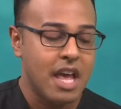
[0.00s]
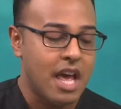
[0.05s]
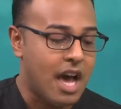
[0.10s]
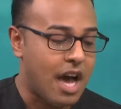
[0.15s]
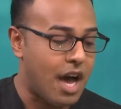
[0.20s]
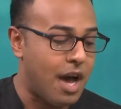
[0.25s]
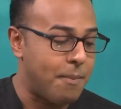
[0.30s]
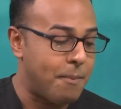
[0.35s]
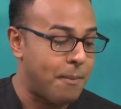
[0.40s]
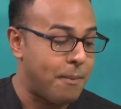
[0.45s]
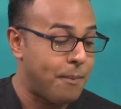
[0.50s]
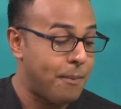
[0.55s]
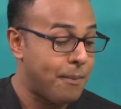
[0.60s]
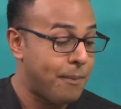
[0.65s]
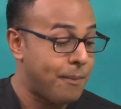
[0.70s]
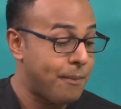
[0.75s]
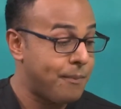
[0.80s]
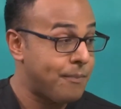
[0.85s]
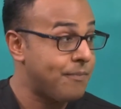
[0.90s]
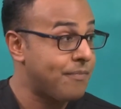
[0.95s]
And um, it's
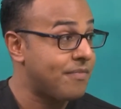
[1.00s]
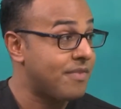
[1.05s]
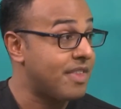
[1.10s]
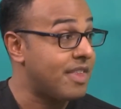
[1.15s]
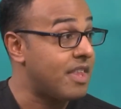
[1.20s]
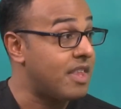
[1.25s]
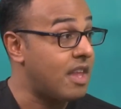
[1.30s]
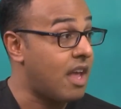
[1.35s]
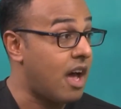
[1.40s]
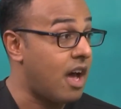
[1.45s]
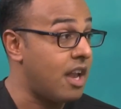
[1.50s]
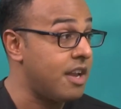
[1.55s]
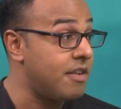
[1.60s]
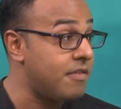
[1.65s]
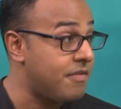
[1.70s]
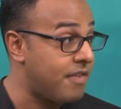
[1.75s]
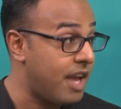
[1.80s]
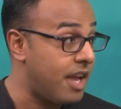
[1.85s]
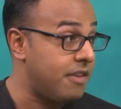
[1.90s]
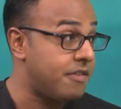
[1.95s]
non-invasive.
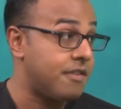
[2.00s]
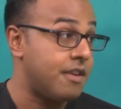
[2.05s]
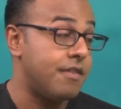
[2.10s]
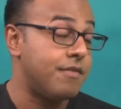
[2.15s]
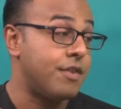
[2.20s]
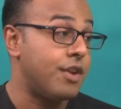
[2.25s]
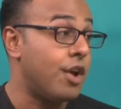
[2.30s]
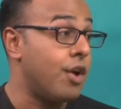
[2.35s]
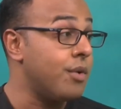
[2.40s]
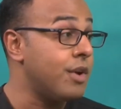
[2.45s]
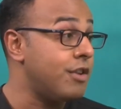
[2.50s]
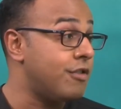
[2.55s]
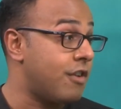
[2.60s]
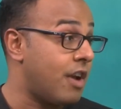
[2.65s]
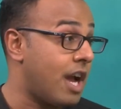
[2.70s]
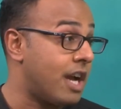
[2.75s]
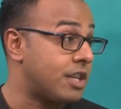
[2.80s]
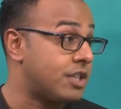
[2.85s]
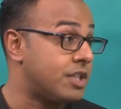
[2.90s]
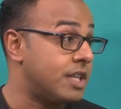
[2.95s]
Non-invasive, no
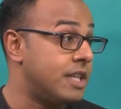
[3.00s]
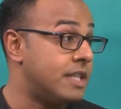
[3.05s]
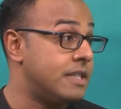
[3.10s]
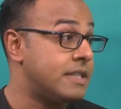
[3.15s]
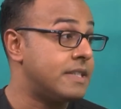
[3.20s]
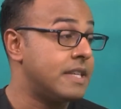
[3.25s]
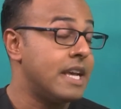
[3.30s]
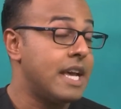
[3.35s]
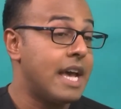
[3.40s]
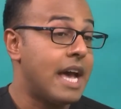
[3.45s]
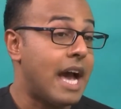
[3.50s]
injections.